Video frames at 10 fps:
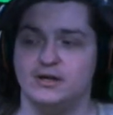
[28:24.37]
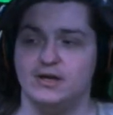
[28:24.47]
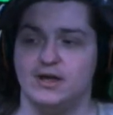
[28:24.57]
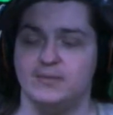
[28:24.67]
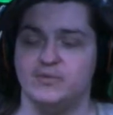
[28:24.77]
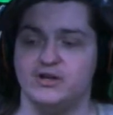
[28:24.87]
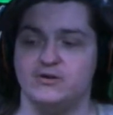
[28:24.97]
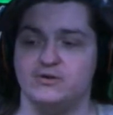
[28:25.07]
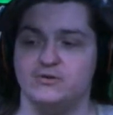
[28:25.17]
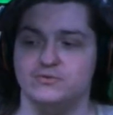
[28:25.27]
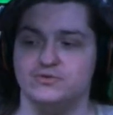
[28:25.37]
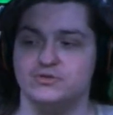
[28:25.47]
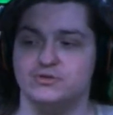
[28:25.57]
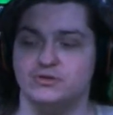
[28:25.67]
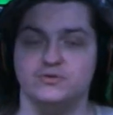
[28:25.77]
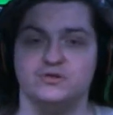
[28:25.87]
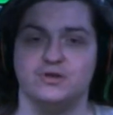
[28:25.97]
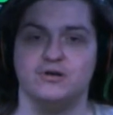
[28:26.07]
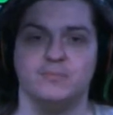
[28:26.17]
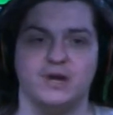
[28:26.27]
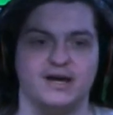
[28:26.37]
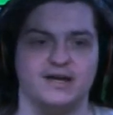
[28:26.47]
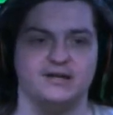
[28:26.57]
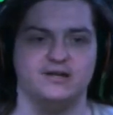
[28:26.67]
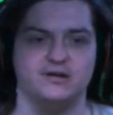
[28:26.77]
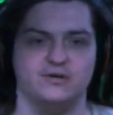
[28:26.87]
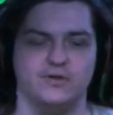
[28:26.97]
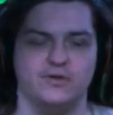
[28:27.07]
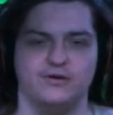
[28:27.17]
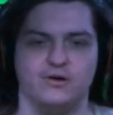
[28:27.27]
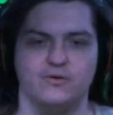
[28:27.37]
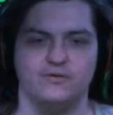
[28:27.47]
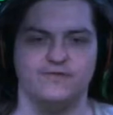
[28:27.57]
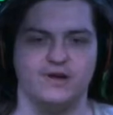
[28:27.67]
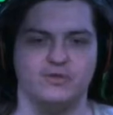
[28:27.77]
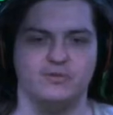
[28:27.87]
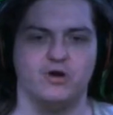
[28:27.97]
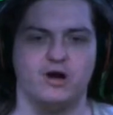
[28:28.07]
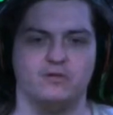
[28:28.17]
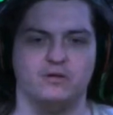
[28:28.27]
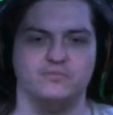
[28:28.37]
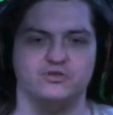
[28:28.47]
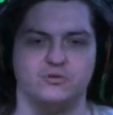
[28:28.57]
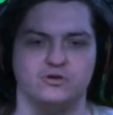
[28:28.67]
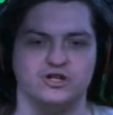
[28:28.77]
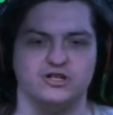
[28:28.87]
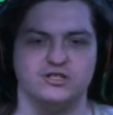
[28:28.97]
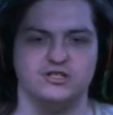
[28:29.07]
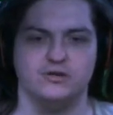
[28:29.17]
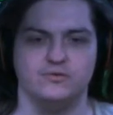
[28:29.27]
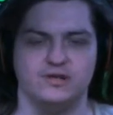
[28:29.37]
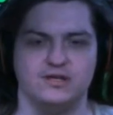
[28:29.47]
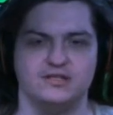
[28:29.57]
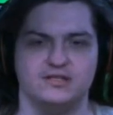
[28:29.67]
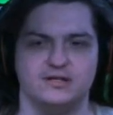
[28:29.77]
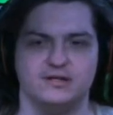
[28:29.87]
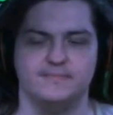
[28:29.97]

anybody who's losing their mind with their own family problems, or just, needs to